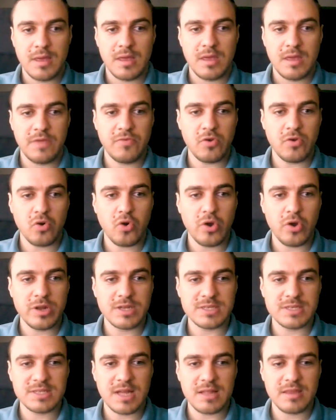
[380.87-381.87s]
If your coin
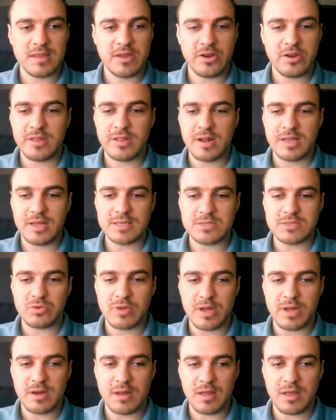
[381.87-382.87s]
is not here in the list, you
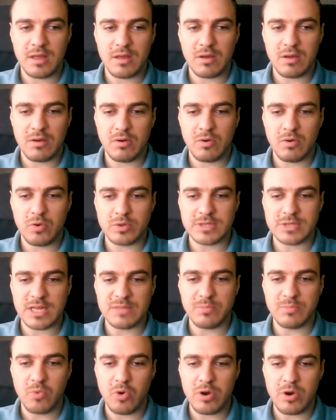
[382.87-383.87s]
can always
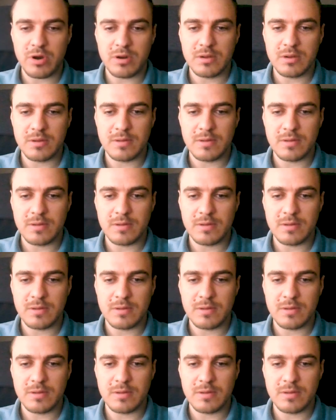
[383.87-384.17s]
add more.